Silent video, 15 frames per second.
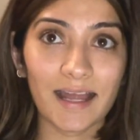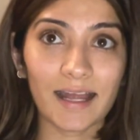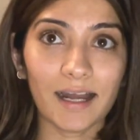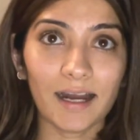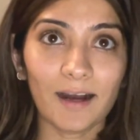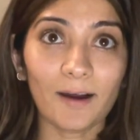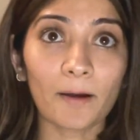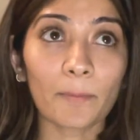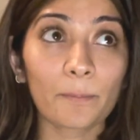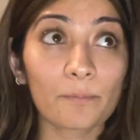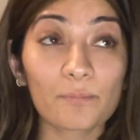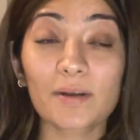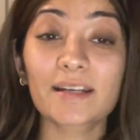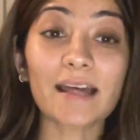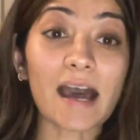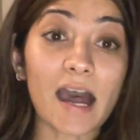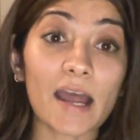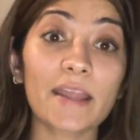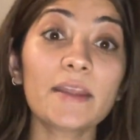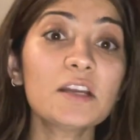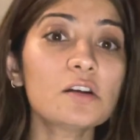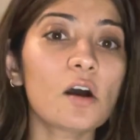But
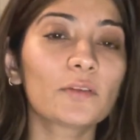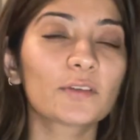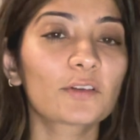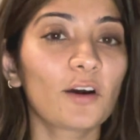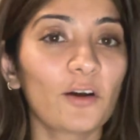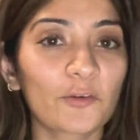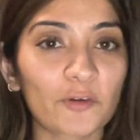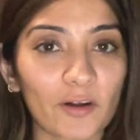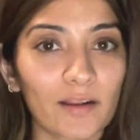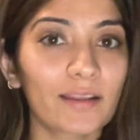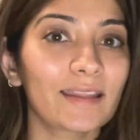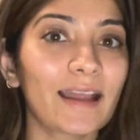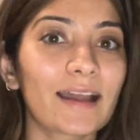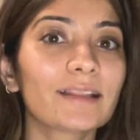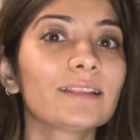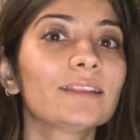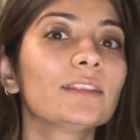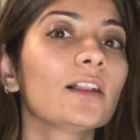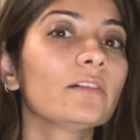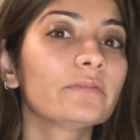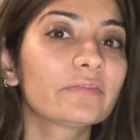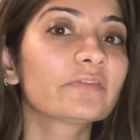on the contrary, I
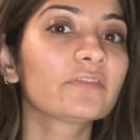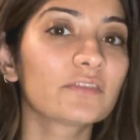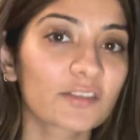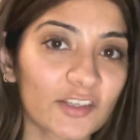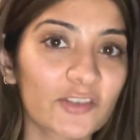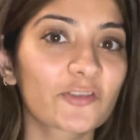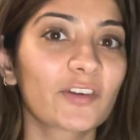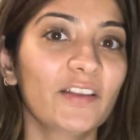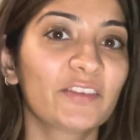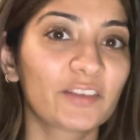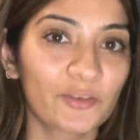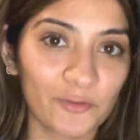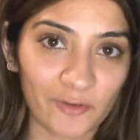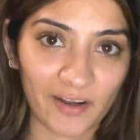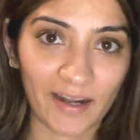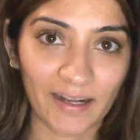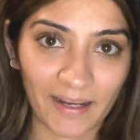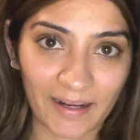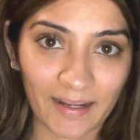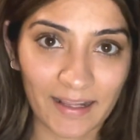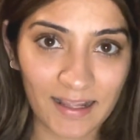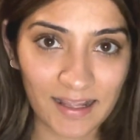love strength
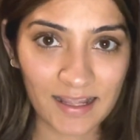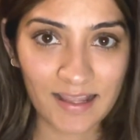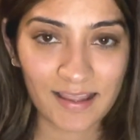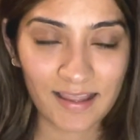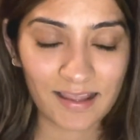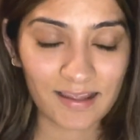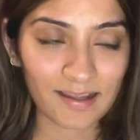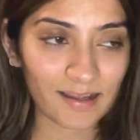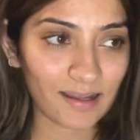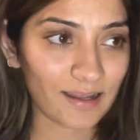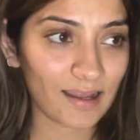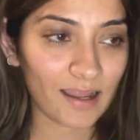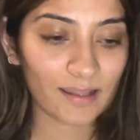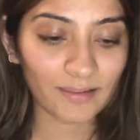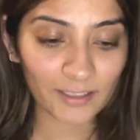training. I